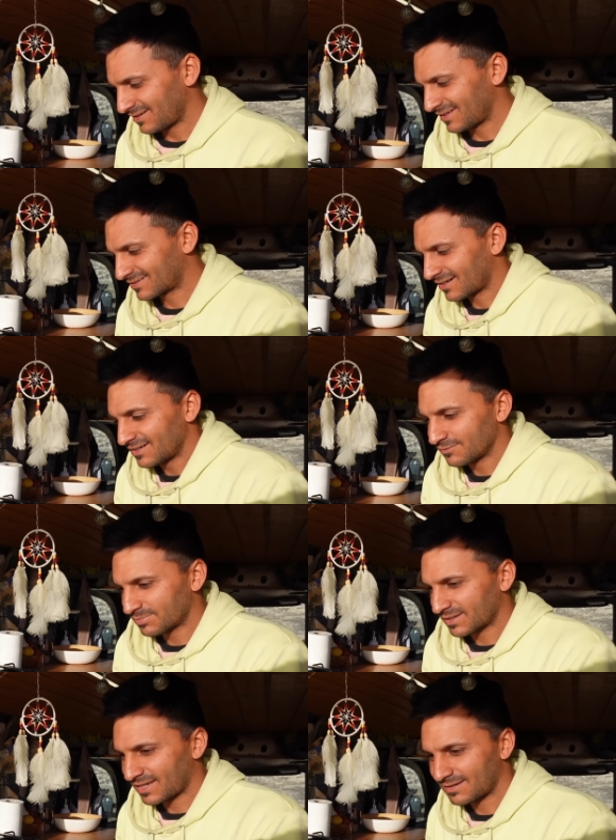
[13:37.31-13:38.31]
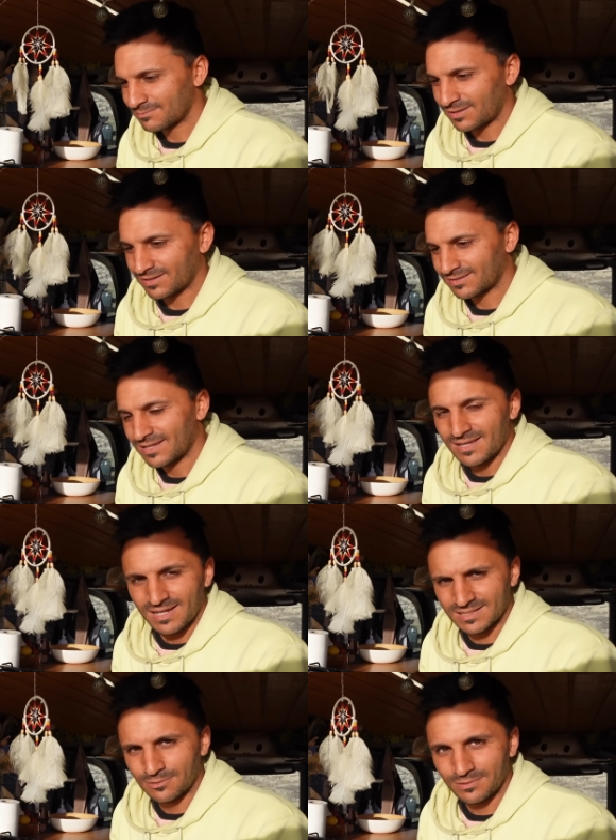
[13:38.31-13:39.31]
it kind of became like
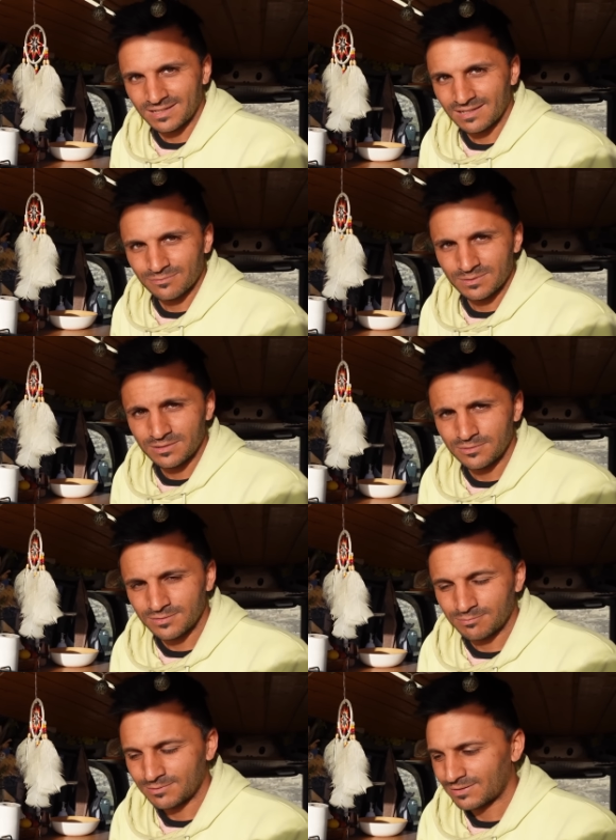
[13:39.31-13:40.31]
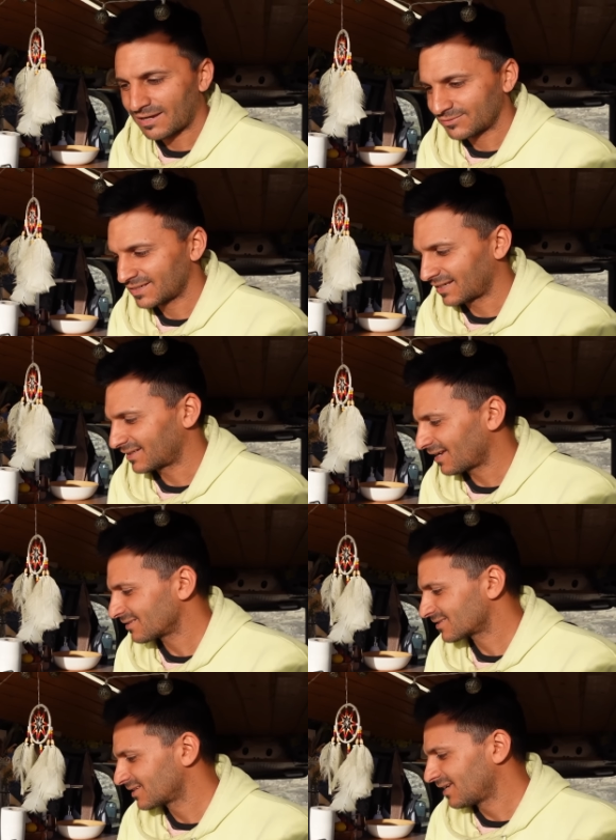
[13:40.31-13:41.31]
annoying if we knew we would have to get gas.